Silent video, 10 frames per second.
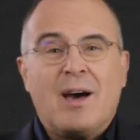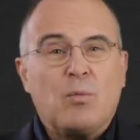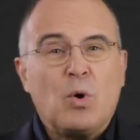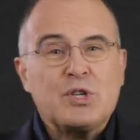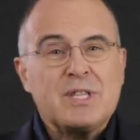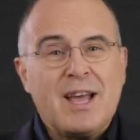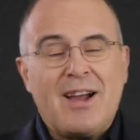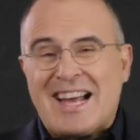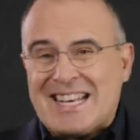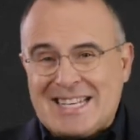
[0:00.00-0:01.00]
I've watched
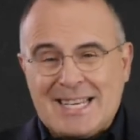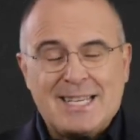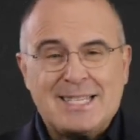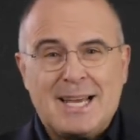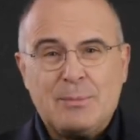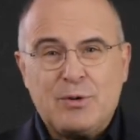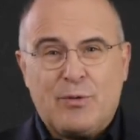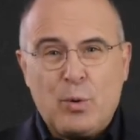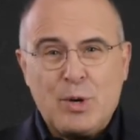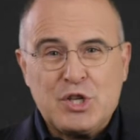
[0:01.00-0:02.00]
their ideas come to
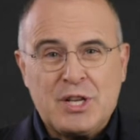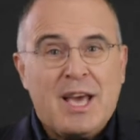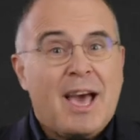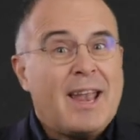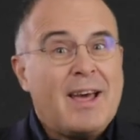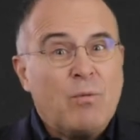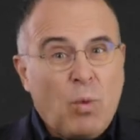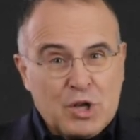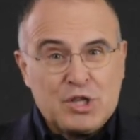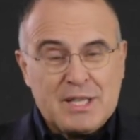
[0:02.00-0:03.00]
fruition, and I've
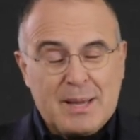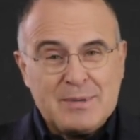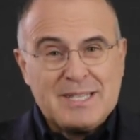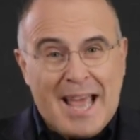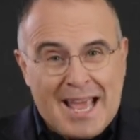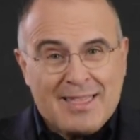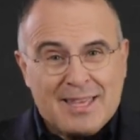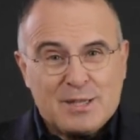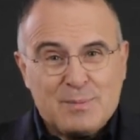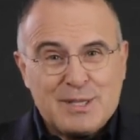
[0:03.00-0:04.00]
watched them take
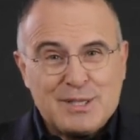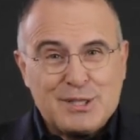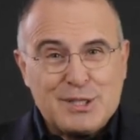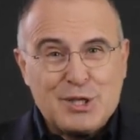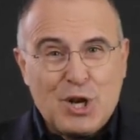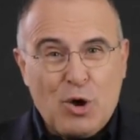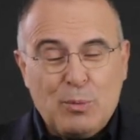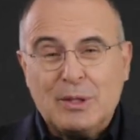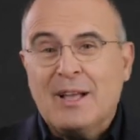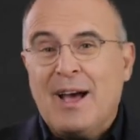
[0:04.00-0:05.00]
these businesses
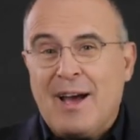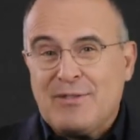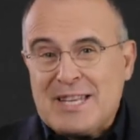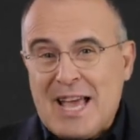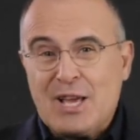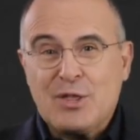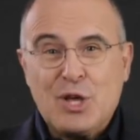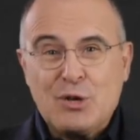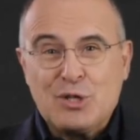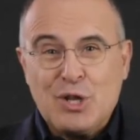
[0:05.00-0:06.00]
global. I've taken
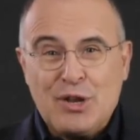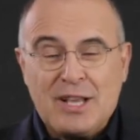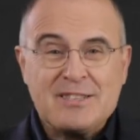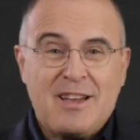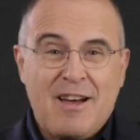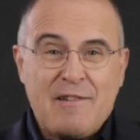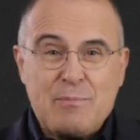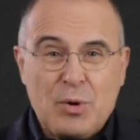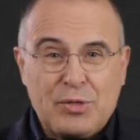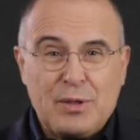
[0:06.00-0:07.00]
those learnings,
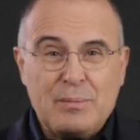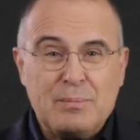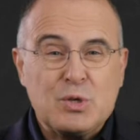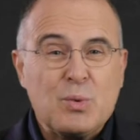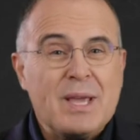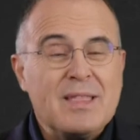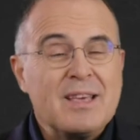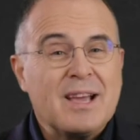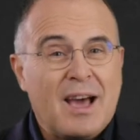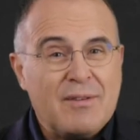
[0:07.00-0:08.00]
I've put them between
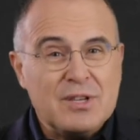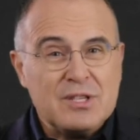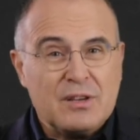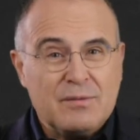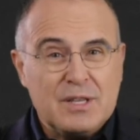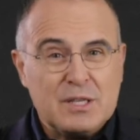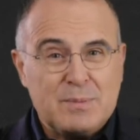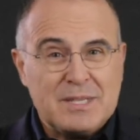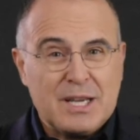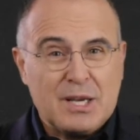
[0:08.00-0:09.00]
the covers of this
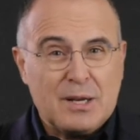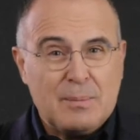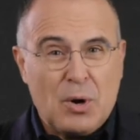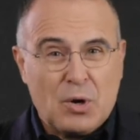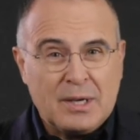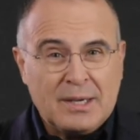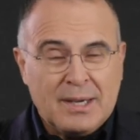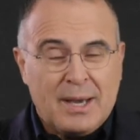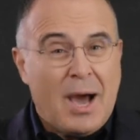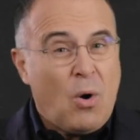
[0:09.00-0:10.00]
particular book.
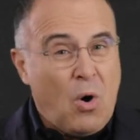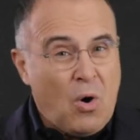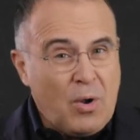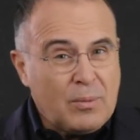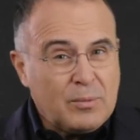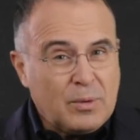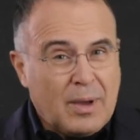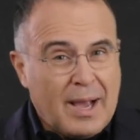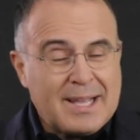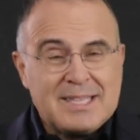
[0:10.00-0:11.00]
Or
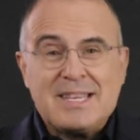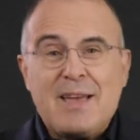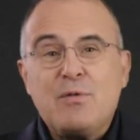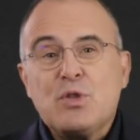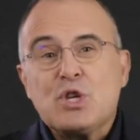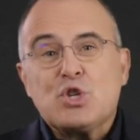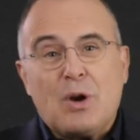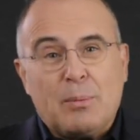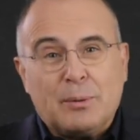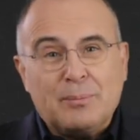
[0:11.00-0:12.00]
I can save you the
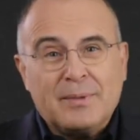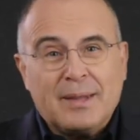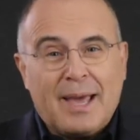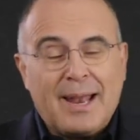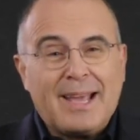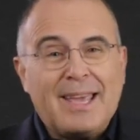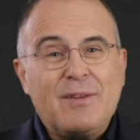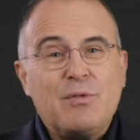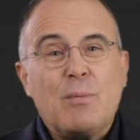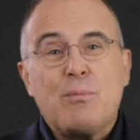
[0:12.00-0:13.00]
trouble and I can
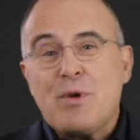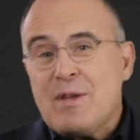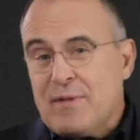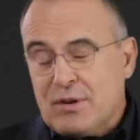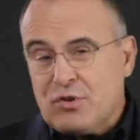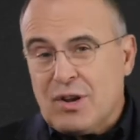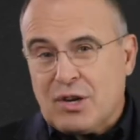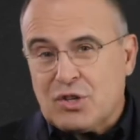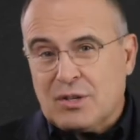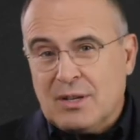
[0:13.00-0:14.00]
give you a brief
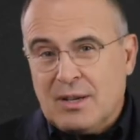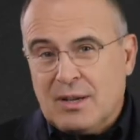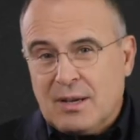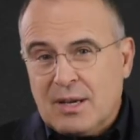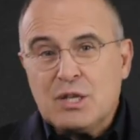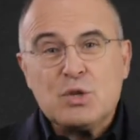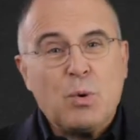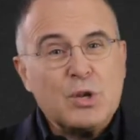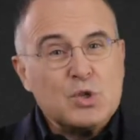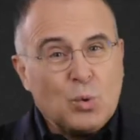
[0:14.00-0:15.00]
introduction into
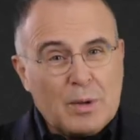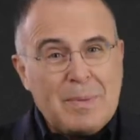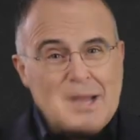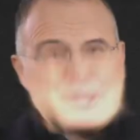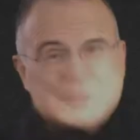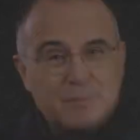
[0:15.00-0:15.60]
what it's all about.